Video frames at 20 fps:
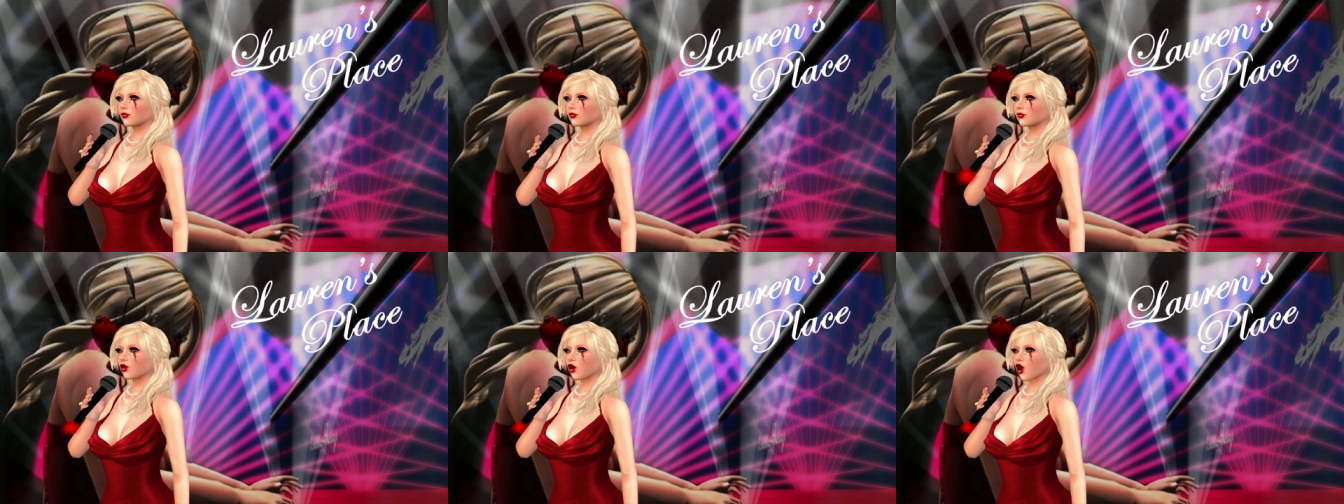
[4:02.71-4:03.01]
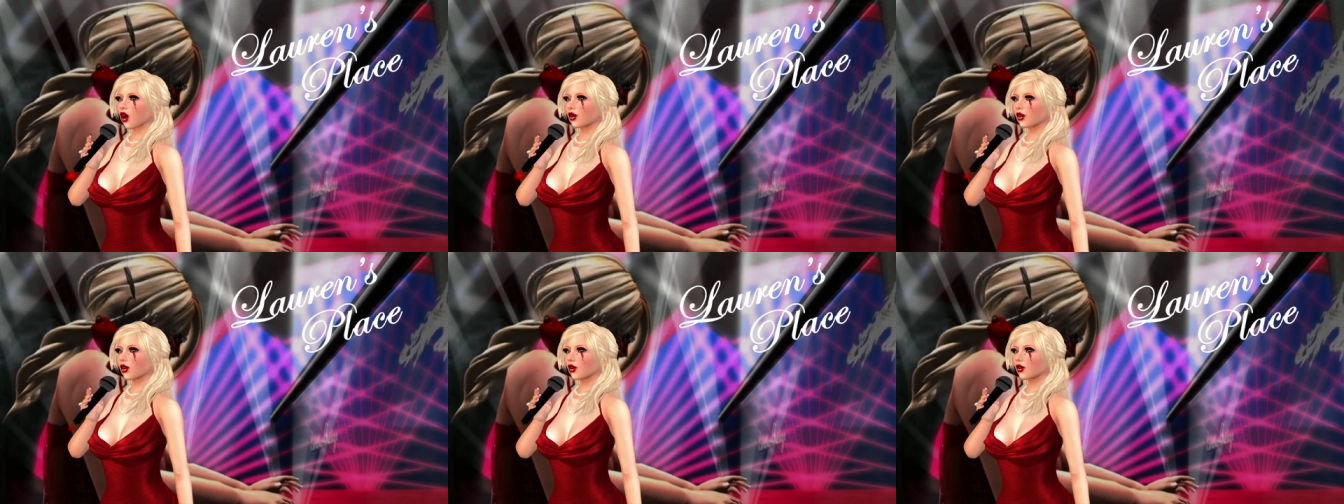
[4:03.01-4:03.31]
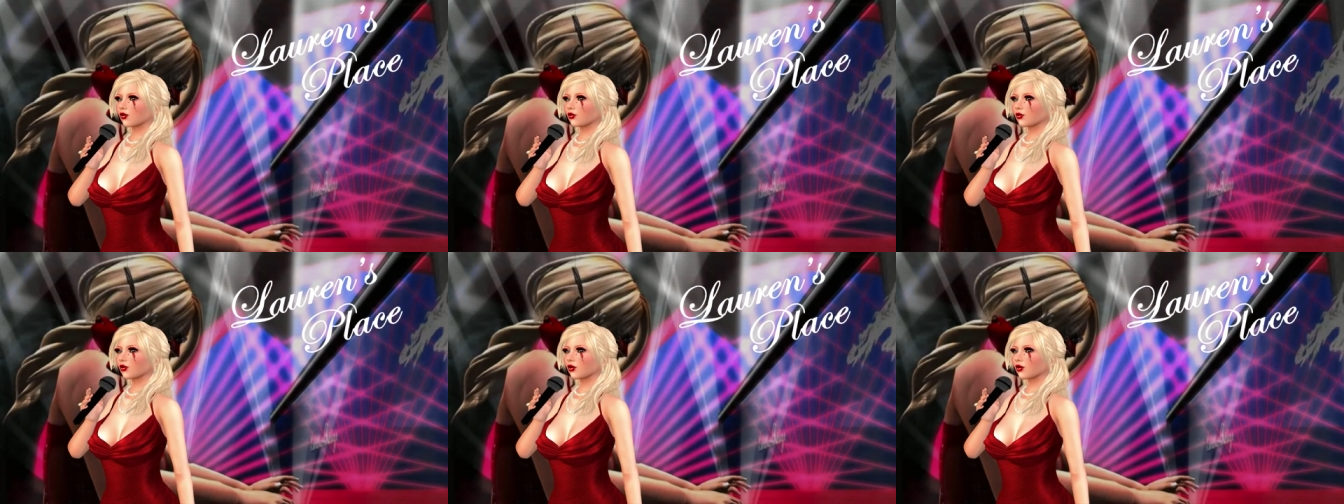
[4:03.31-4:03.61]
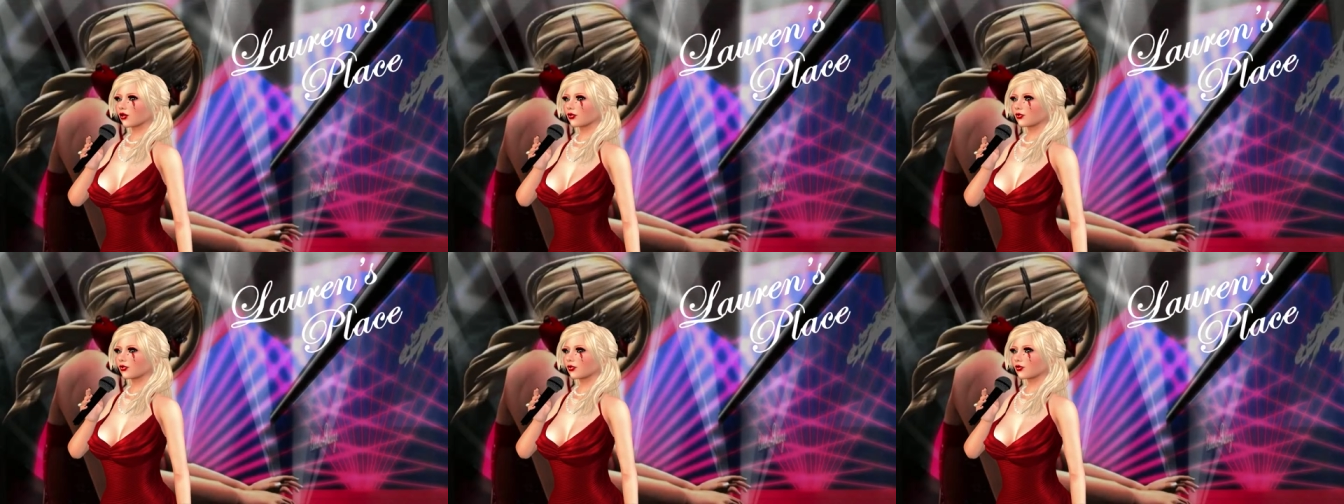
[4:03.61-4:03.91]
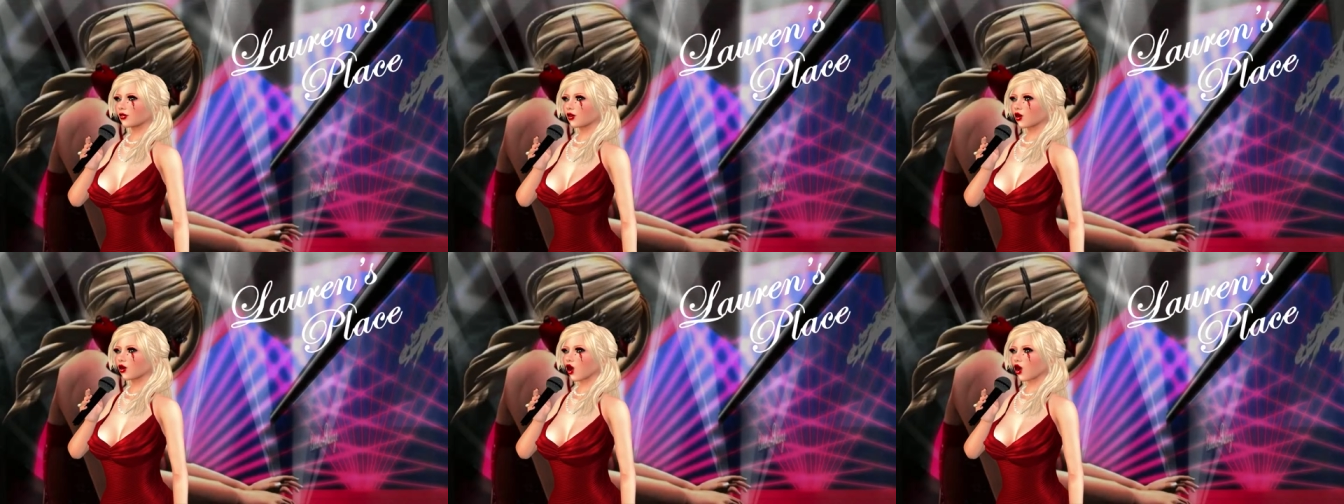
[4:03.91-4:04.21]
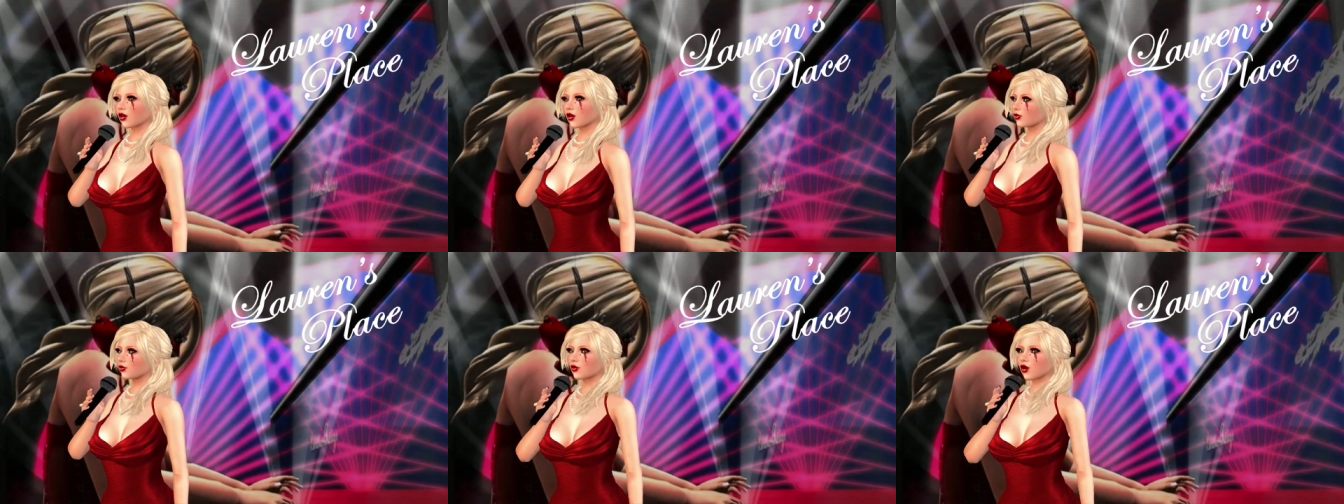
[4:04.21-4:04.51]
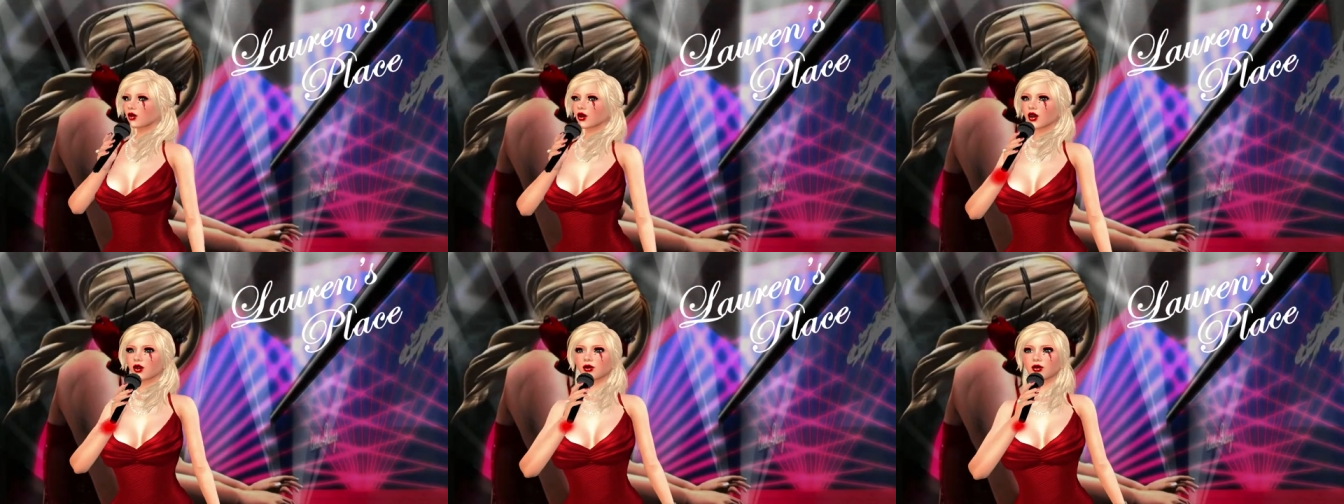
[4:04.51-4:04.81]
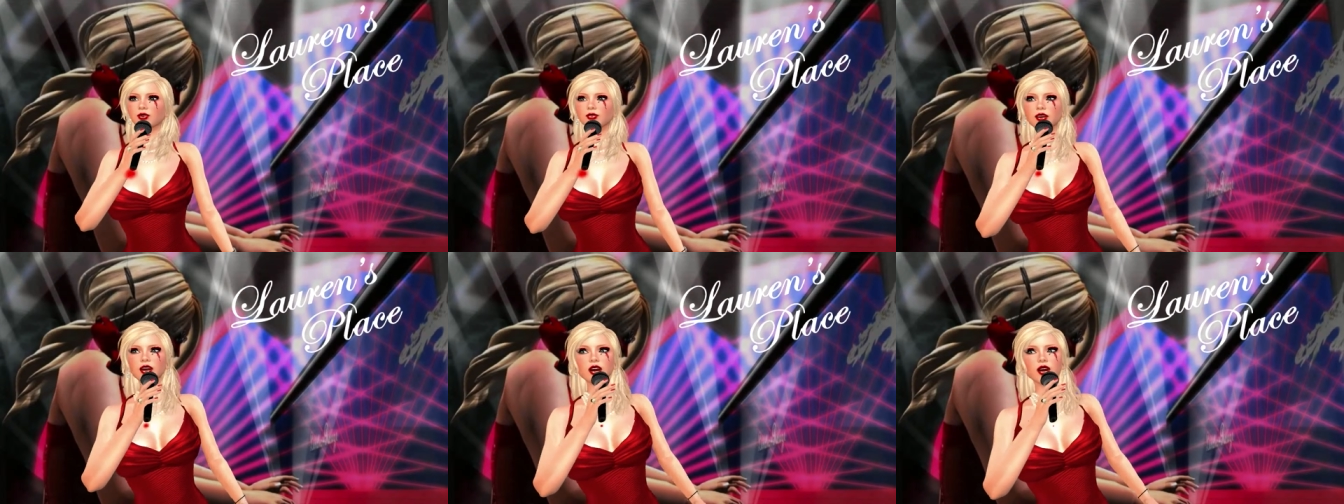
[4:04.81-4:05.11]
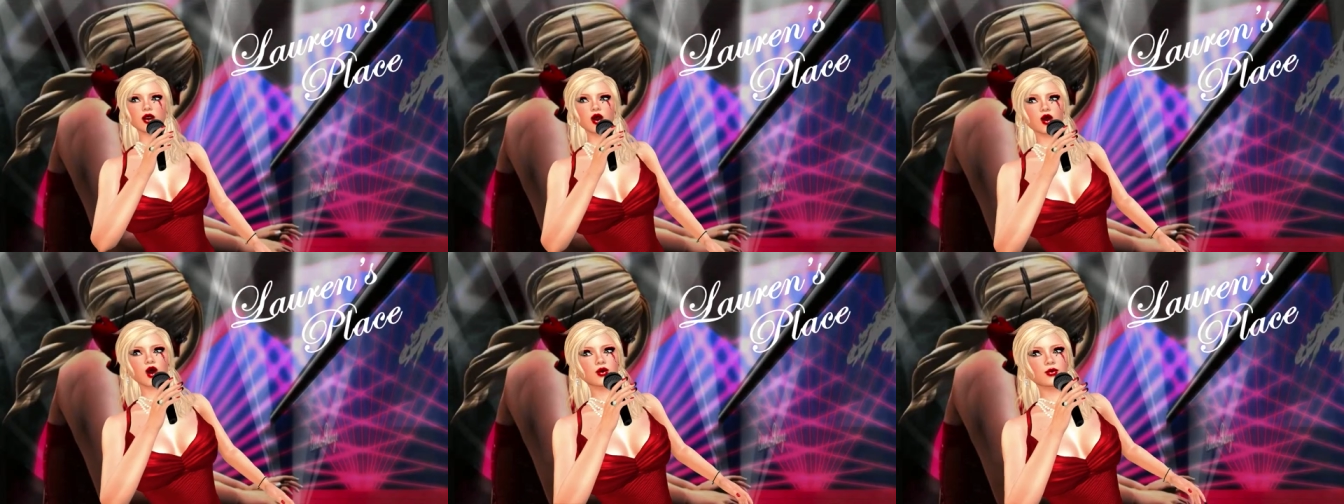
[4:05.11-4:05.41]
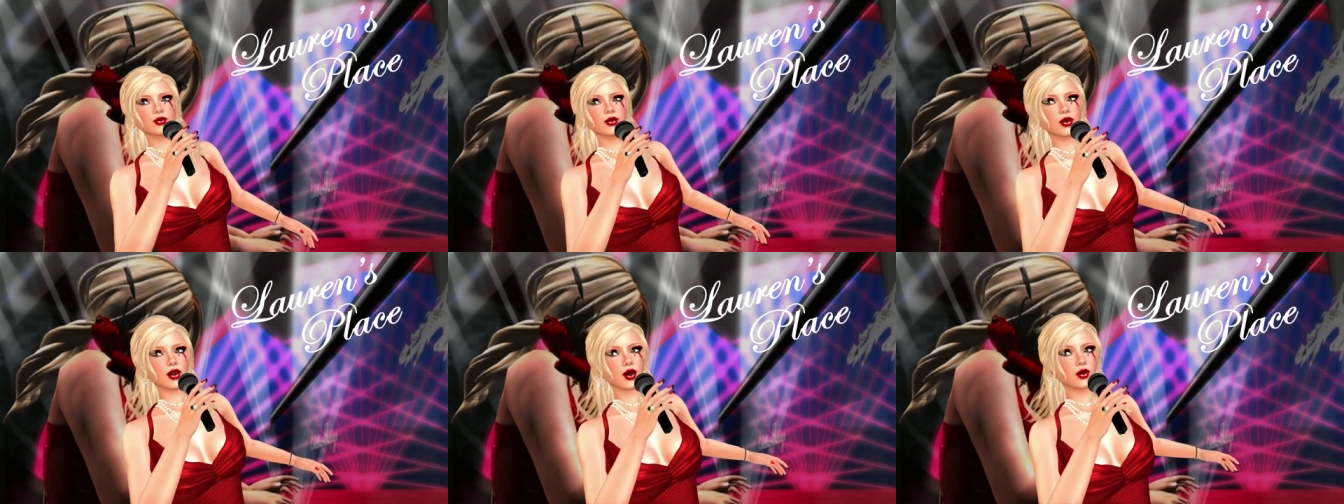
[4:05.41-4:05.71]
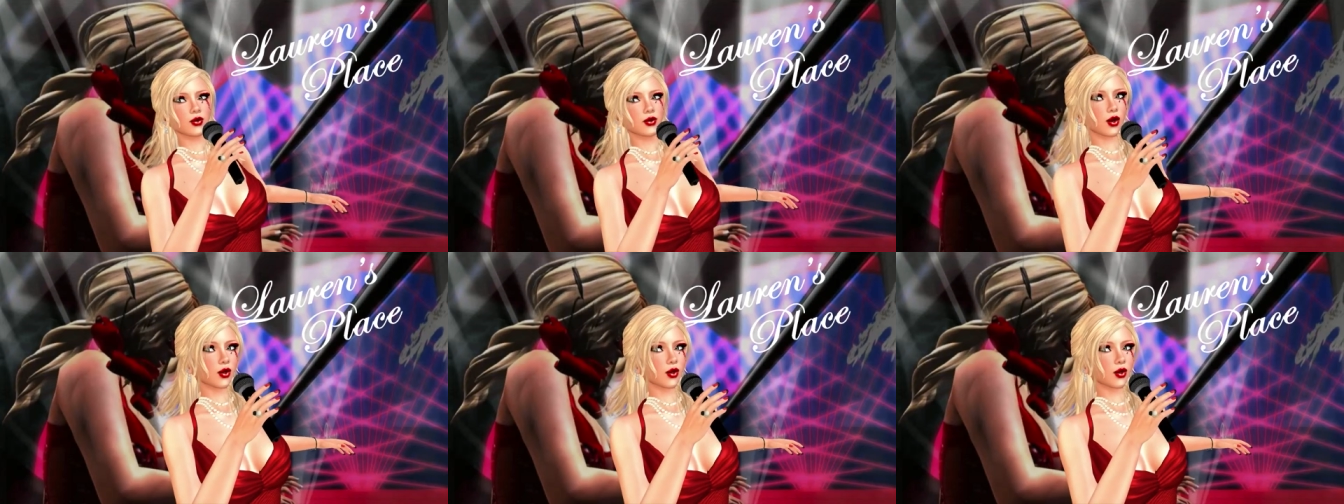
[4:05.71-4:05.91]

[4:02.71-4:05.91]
Yahtzee, and apparently the worst the one ever was what